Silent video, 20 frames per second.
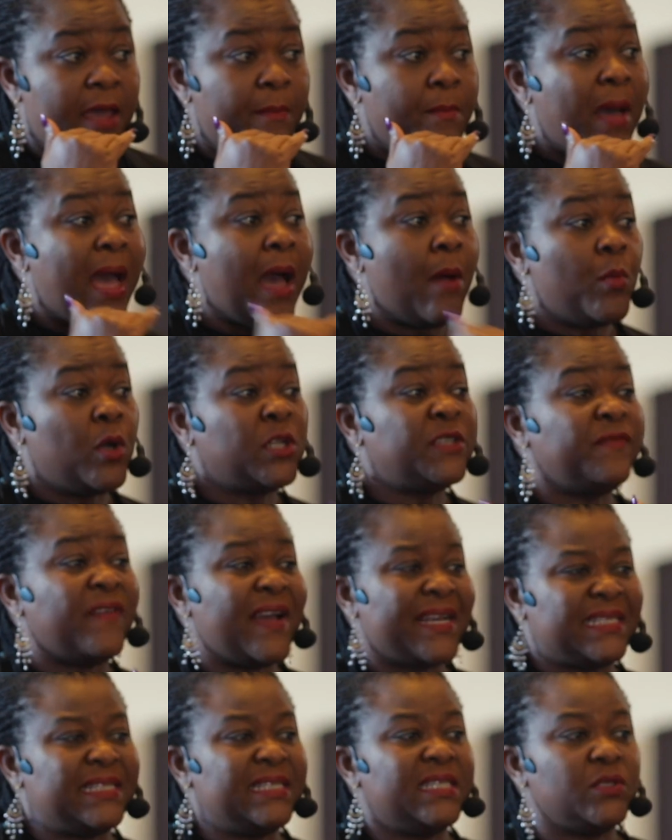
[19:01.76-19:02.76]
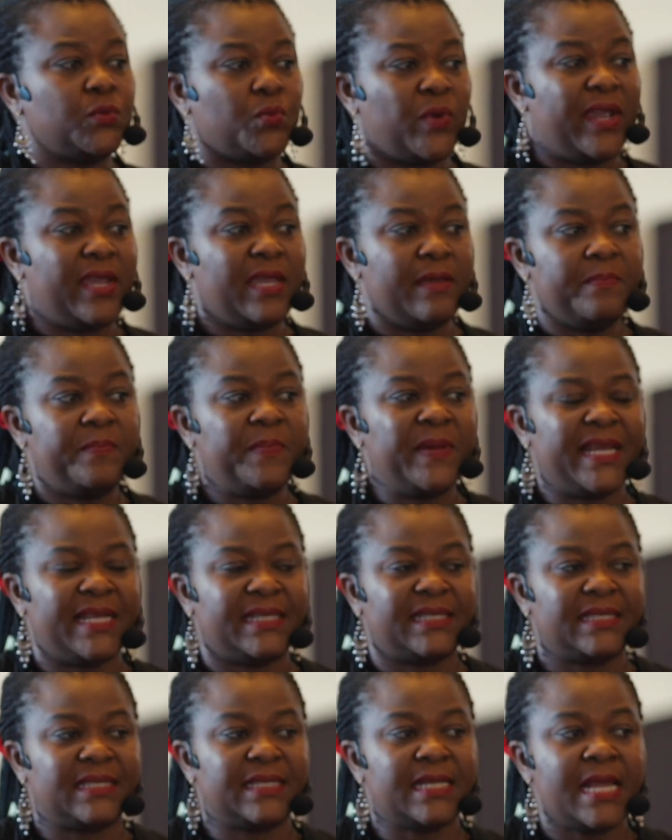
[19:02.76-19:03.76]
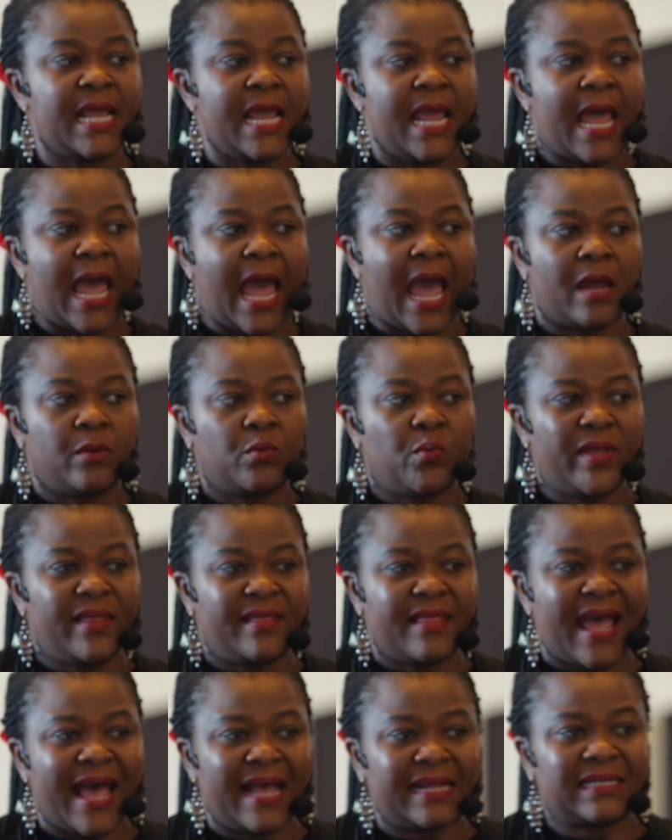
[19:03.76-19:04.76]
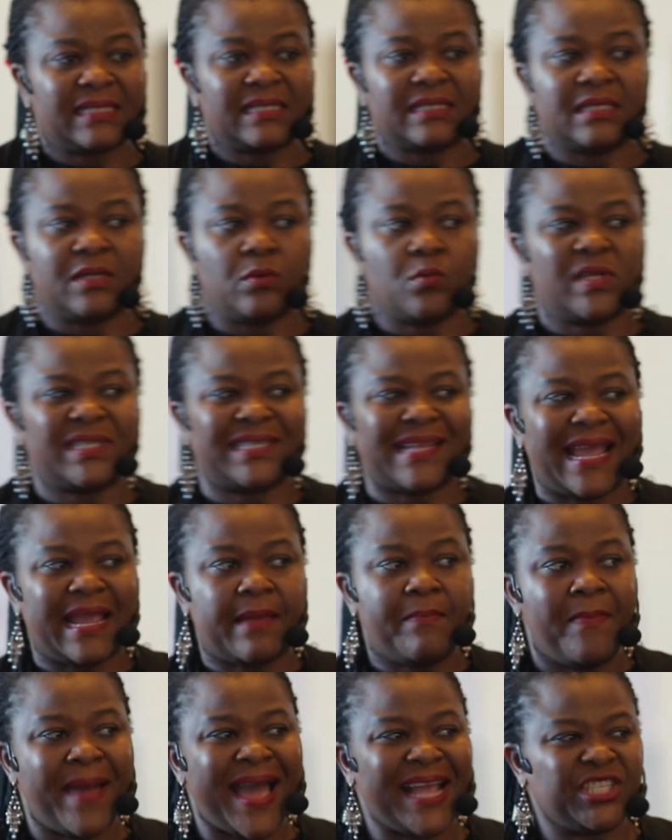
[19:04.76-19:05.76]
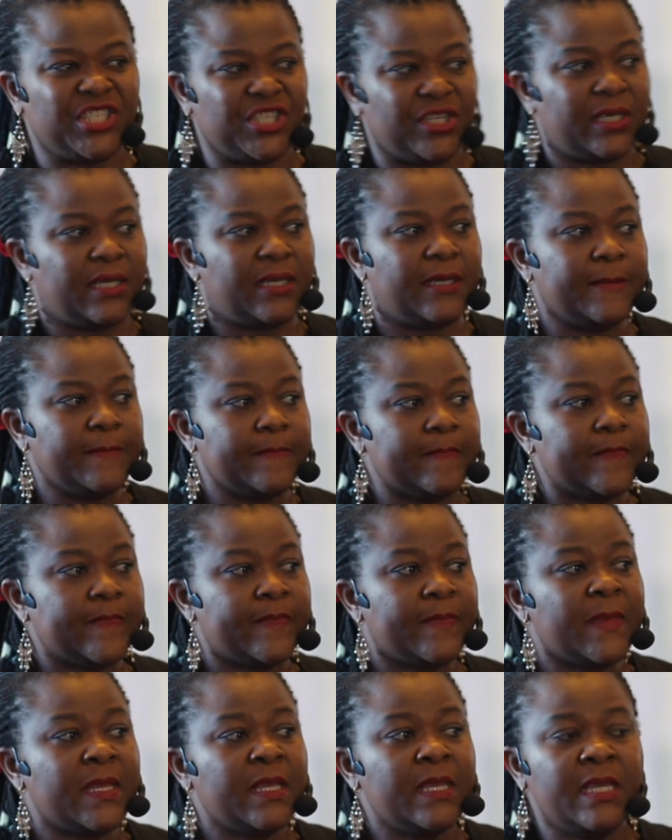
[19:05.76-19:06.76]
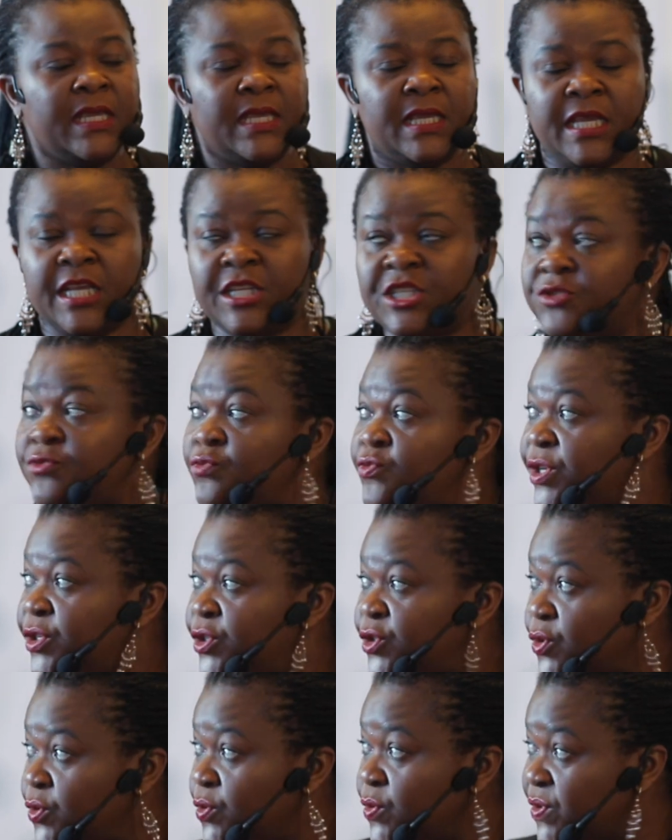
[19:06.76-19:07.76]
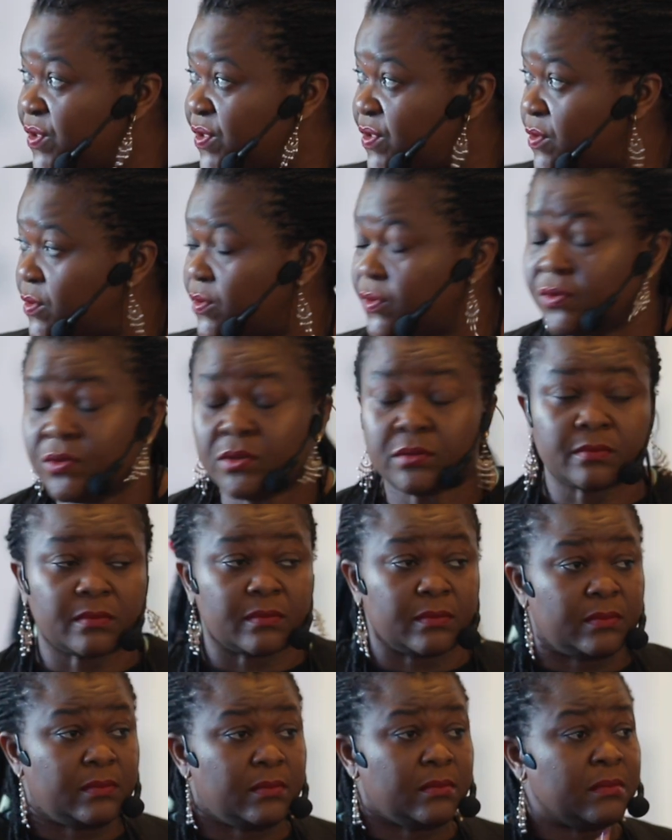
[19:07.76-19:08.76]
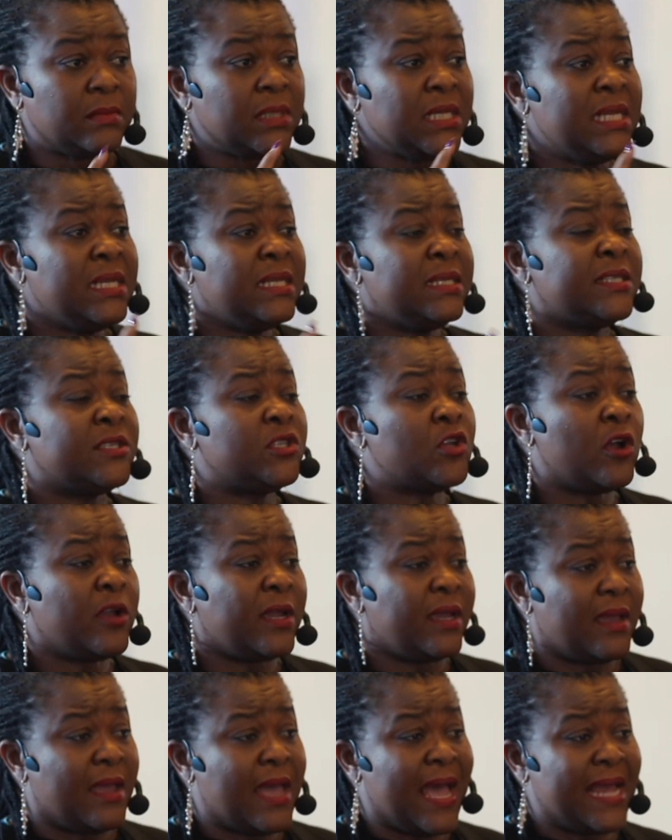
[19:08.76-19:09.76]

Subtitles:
how much vaccines were in place. And with that, it was like magic. It reduced stock,